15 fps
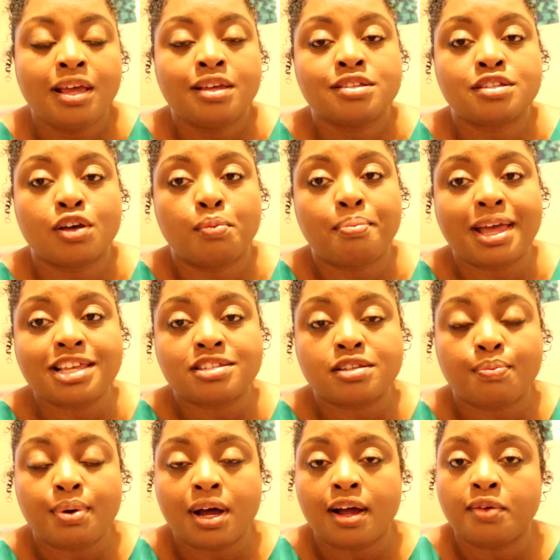So based
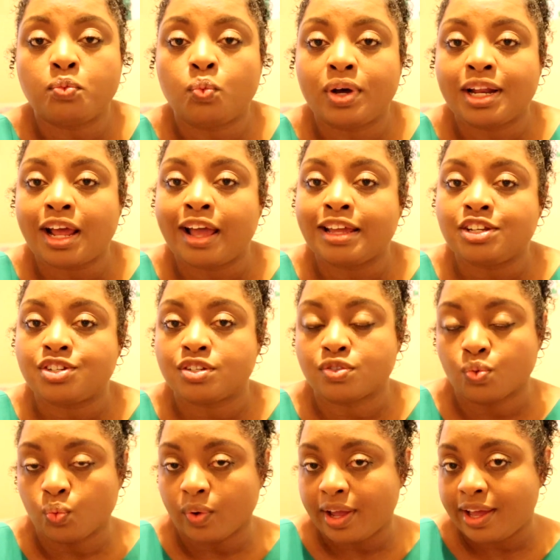upon what I just
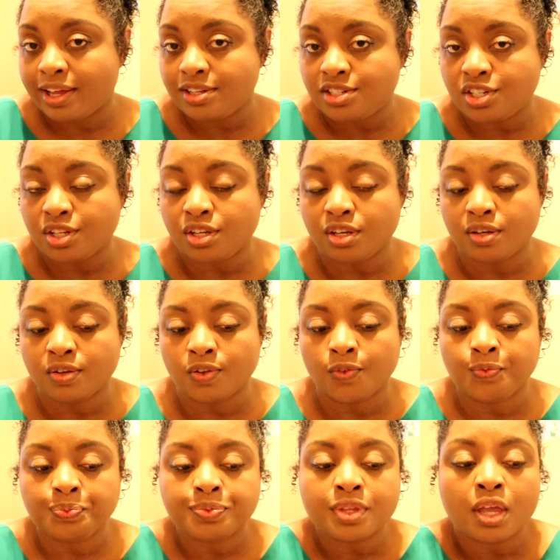read to
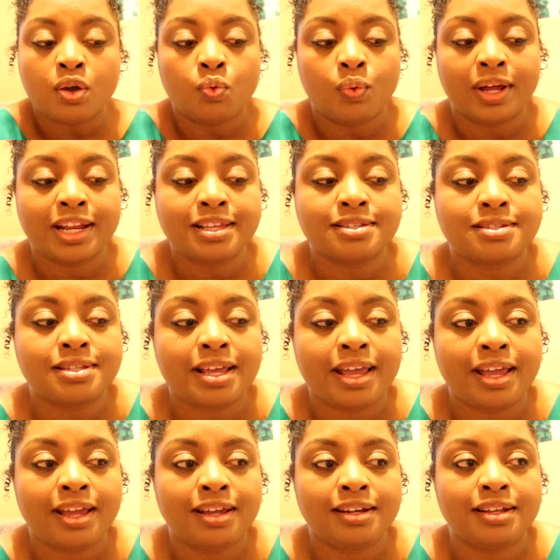you, what it's
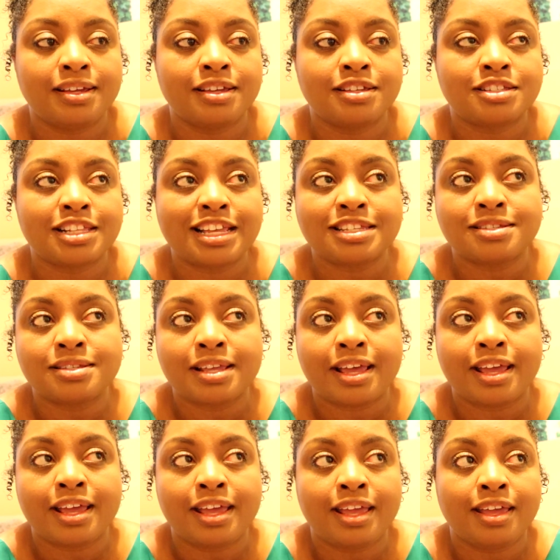saying is, let's
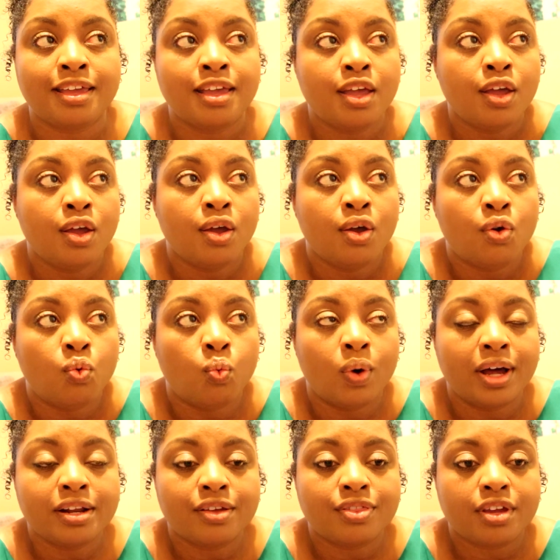say
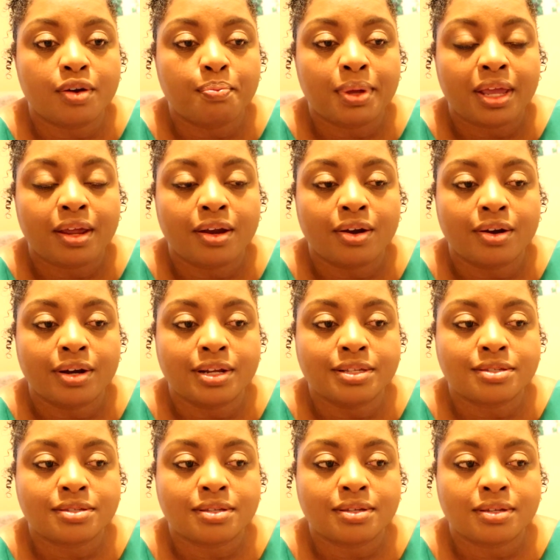one of their
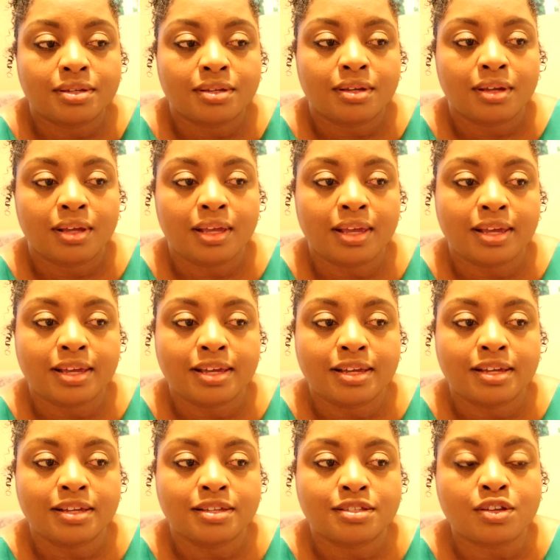parents
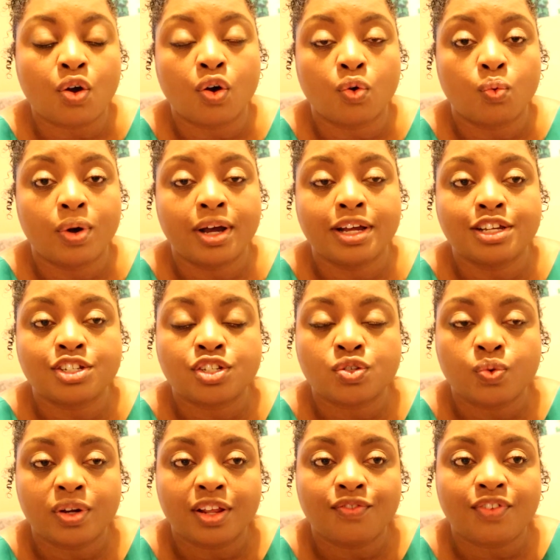is or was
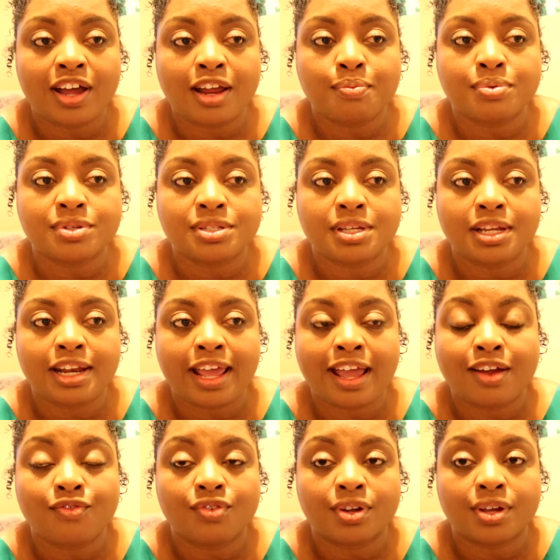25%
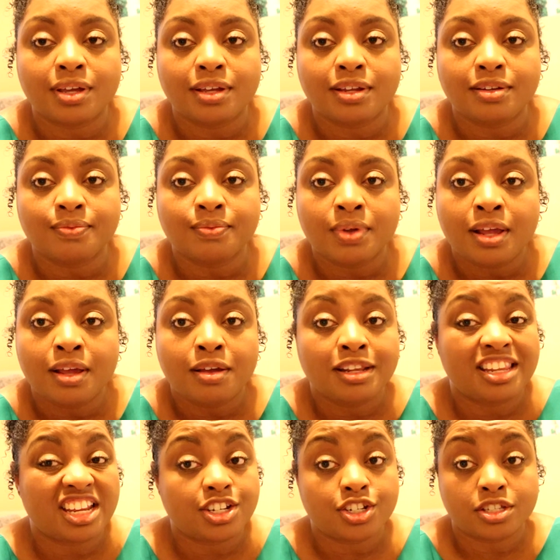African,
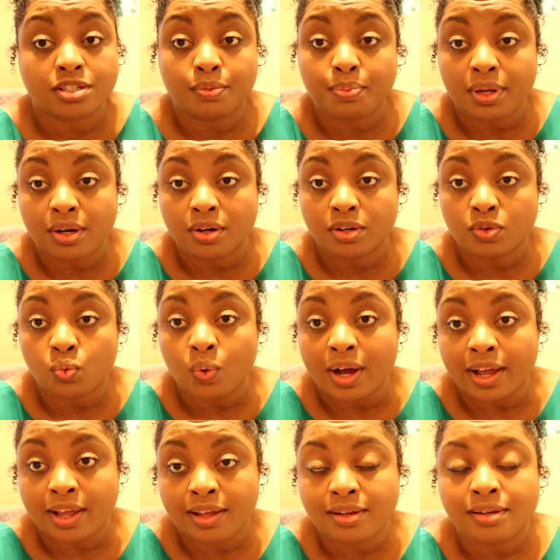they just appeared
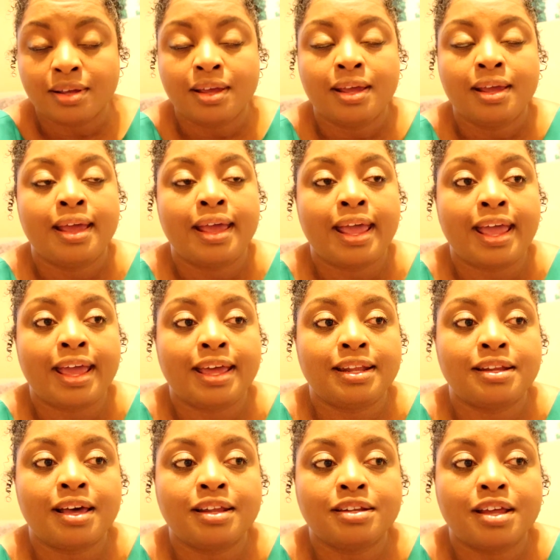white,
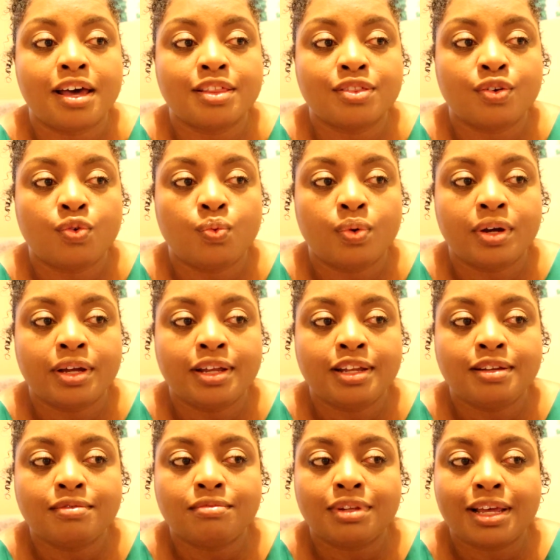and another
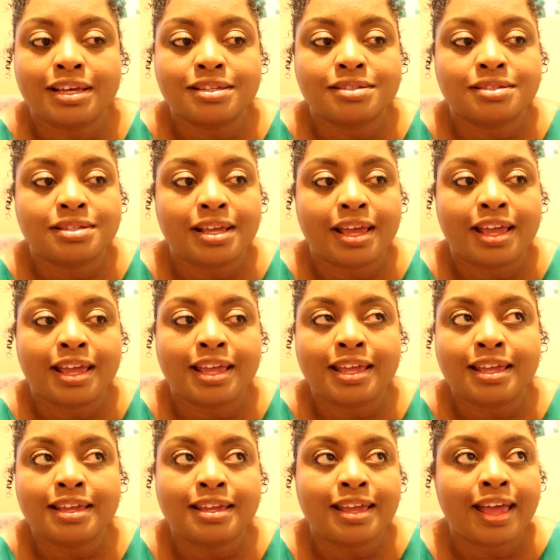one, let's
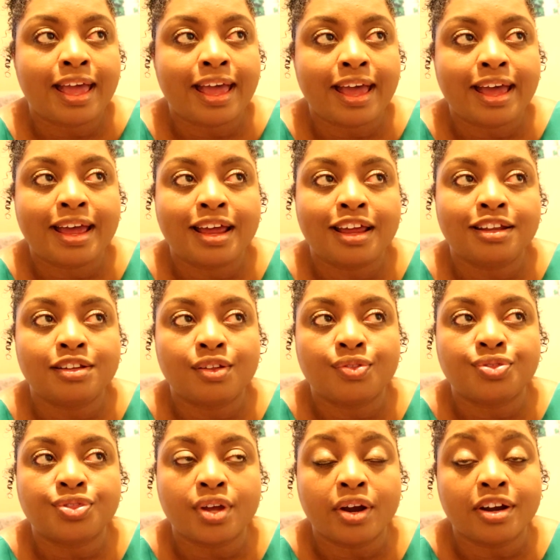say, had
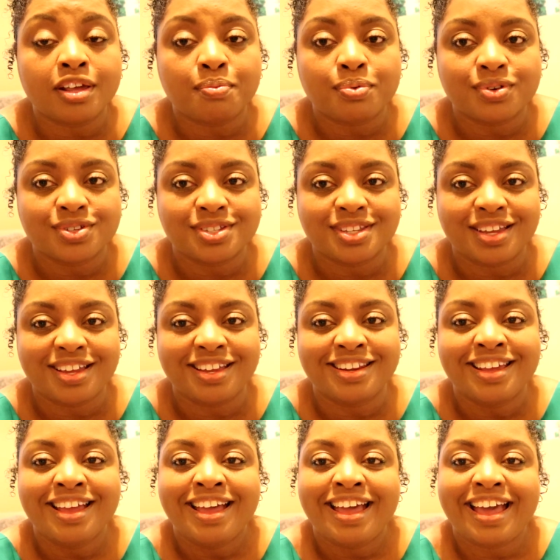30%,
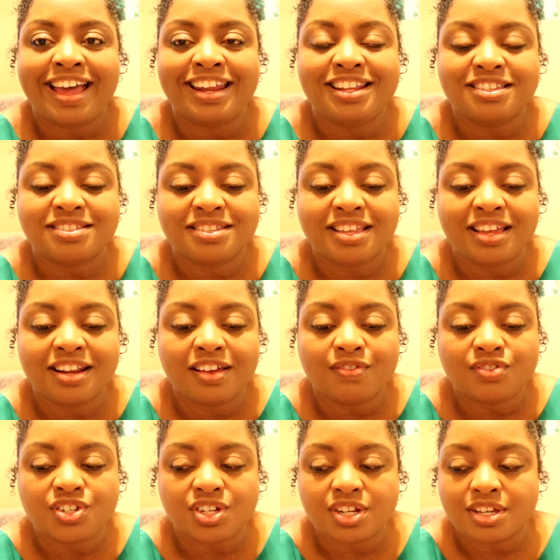and instead
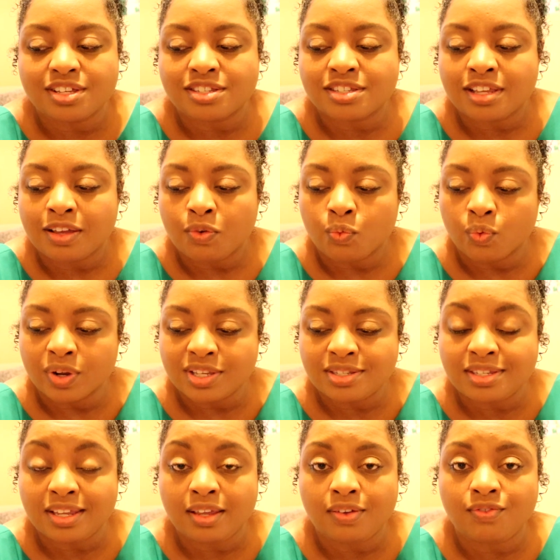of just
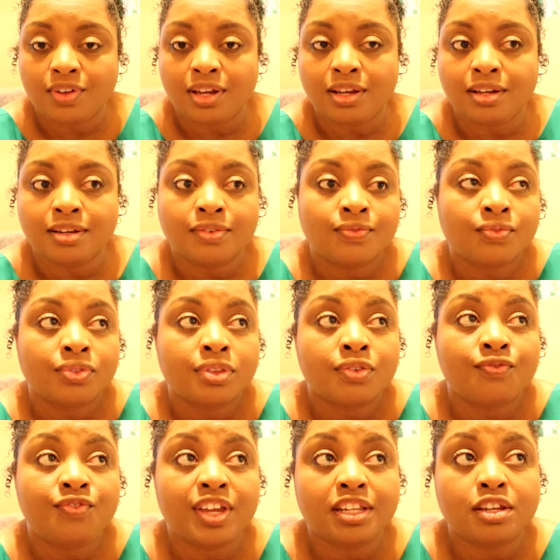receiving
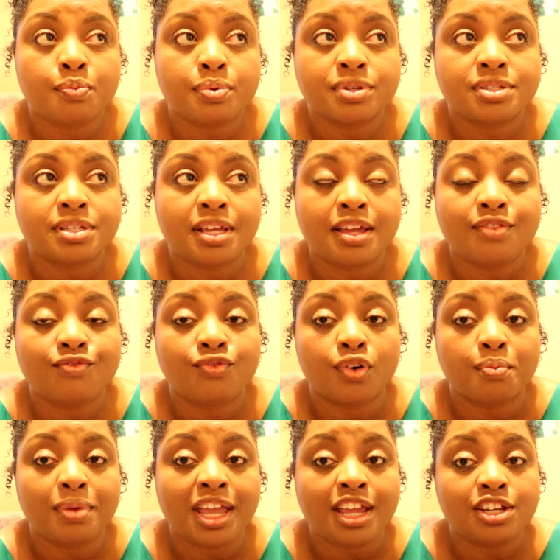50%
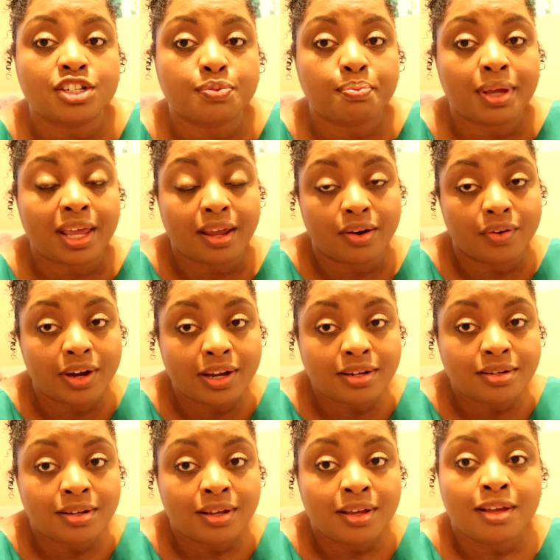from each parent,
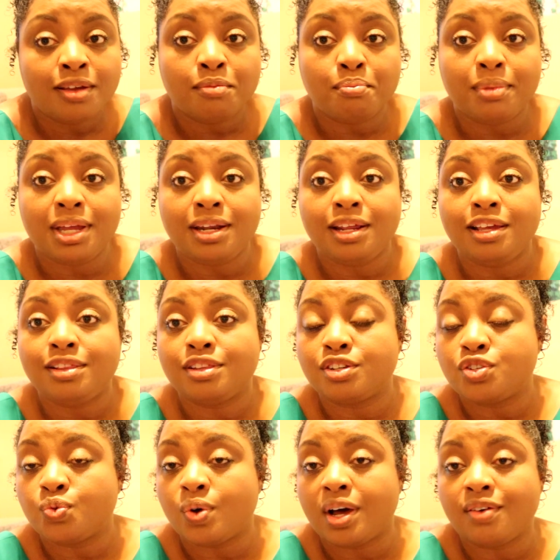meaning the
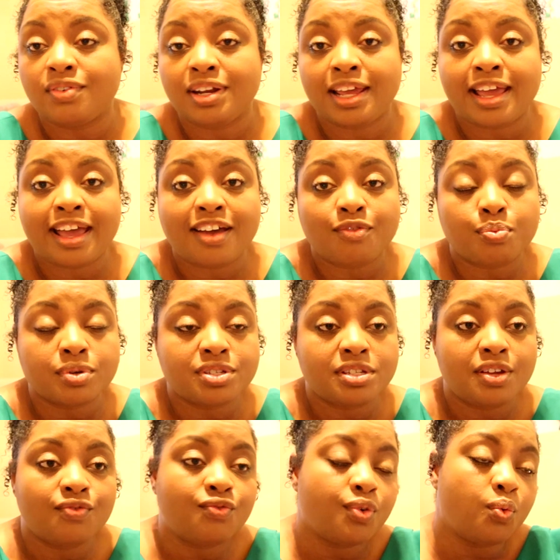
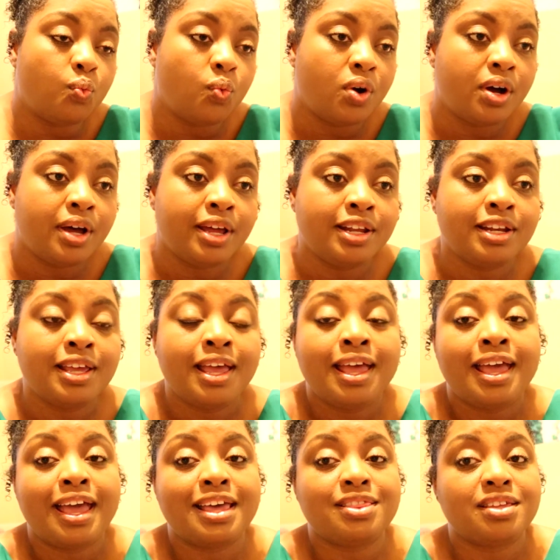12.5% from one
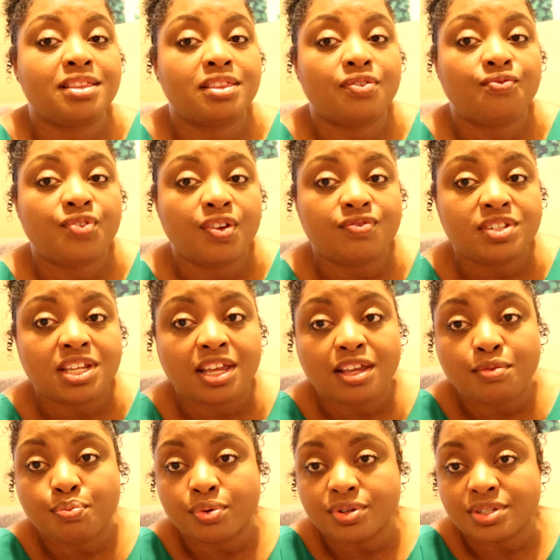and then the
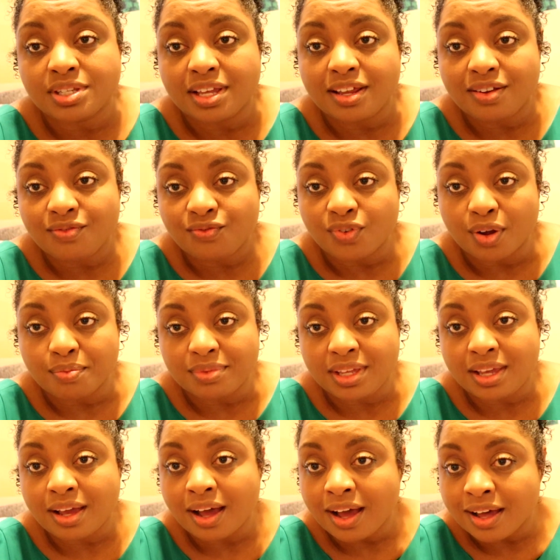15% from
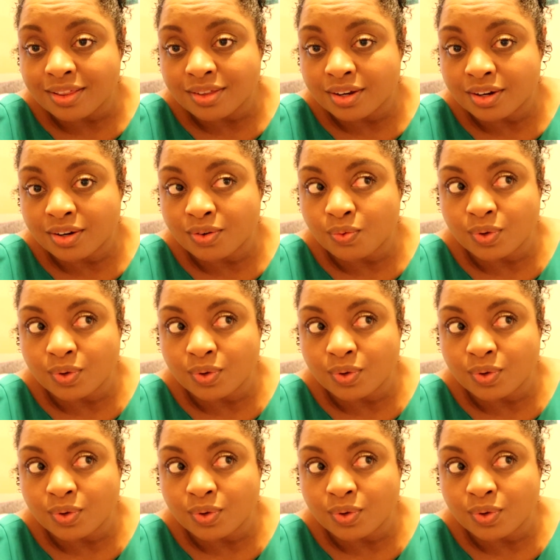the other,